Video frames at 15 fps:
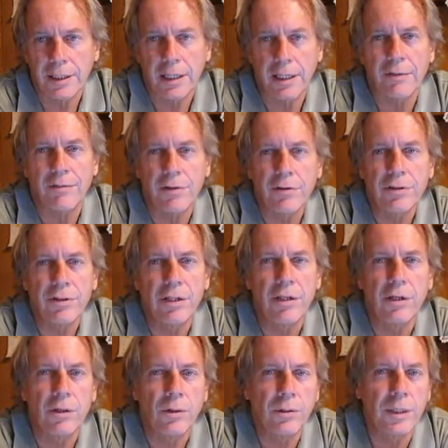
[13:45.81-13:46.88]
And if you see
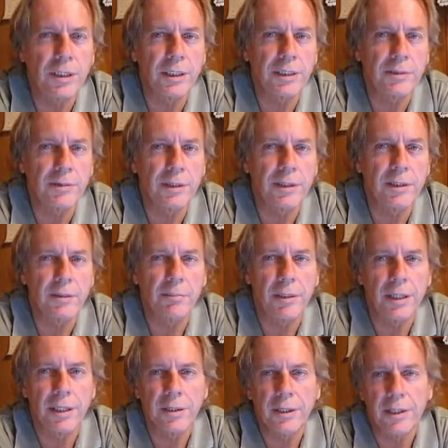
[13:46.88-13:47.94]
the whole industry of the
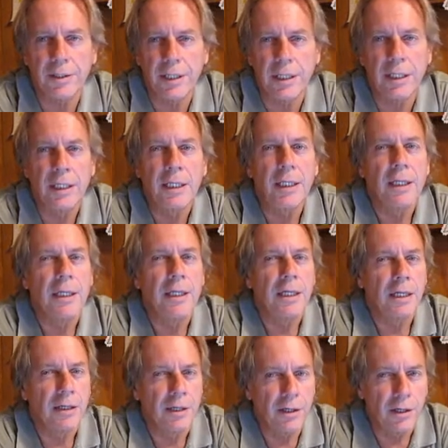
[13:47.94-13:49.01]
malaria thing,
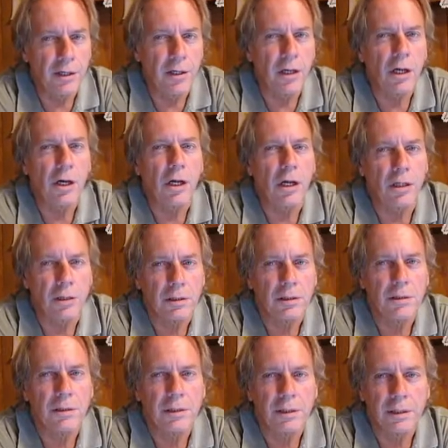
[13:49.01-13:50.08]
they're all
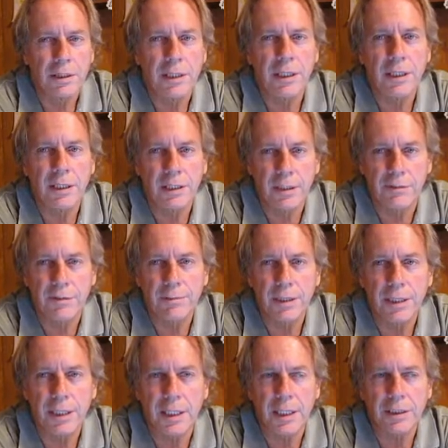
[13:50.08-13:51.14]
getting
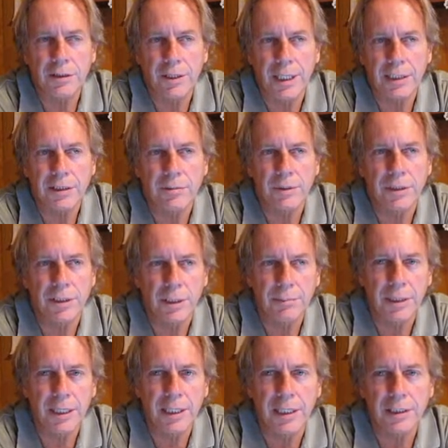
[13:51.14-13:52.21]
government contracts where
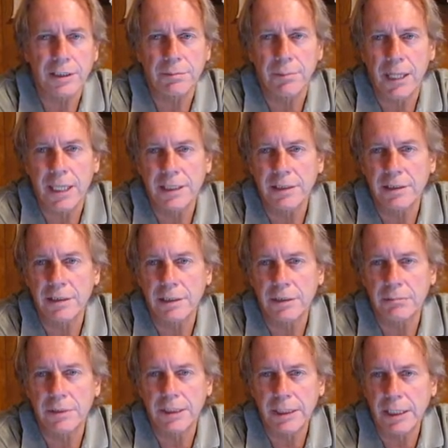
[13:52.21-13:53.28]
somebody else buys
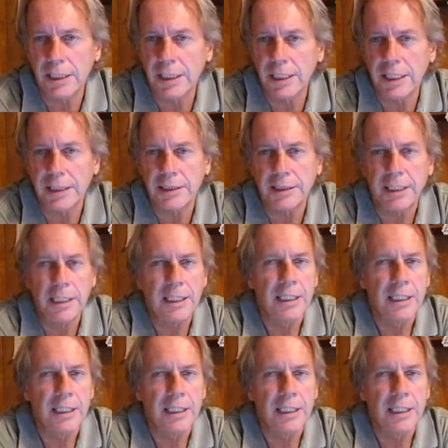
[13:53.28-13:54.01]
their mosquito nets.